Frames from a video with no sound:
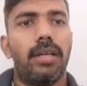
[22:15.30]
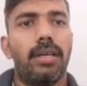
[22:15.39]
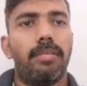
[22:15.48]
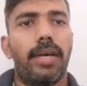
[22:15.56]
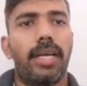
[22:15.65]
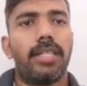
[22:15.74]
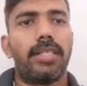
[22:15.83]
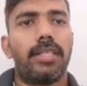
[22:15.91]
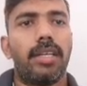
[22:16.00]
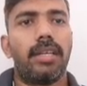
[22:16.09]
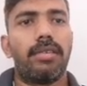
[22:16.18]

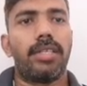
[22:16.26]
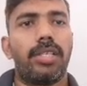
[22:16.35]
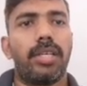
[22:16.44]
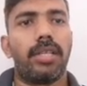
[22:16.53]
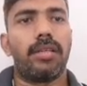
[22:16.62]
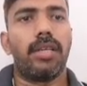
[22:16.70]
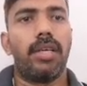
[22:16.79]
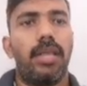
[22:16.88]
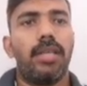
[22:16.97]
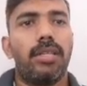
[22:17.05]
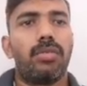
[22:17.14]
-10 region.
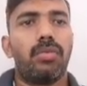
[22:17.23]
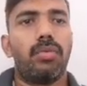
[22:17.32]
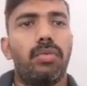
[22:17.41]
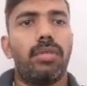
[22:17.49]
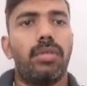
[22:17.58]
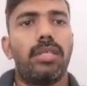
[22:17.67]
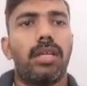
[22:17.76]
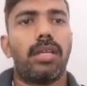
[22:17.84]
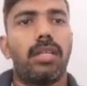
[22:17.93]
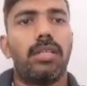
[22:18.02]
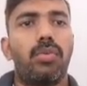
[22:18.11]
So these
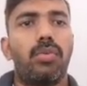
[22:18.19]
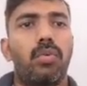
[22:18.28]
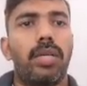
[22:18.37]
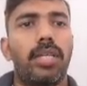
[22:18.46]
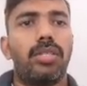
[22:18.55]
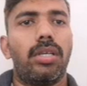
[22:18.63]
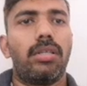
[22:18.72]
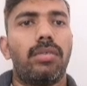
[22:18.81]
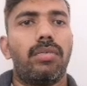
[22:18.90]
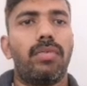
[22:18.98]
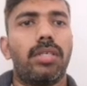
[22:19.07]
are the two
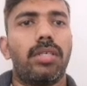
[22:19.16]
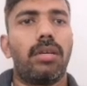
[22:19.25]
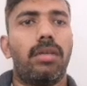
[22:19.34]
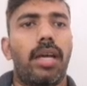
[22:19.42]
regions which are,